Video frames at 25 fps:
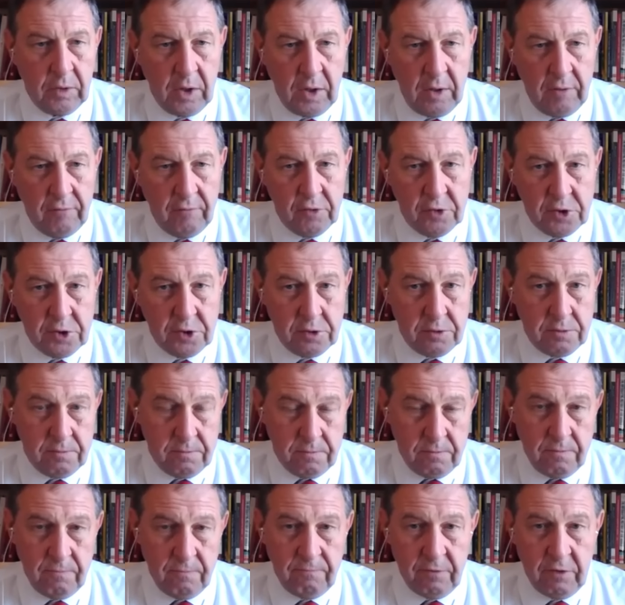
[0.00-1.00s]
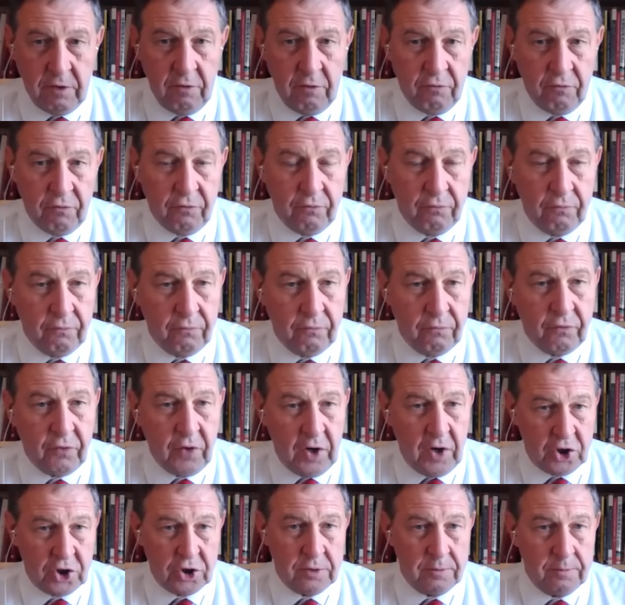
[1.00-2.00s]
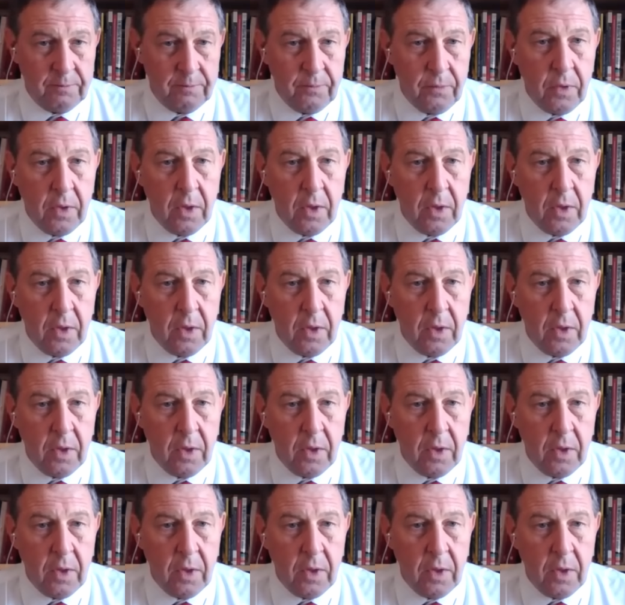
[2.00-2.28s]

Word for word: He was very fresh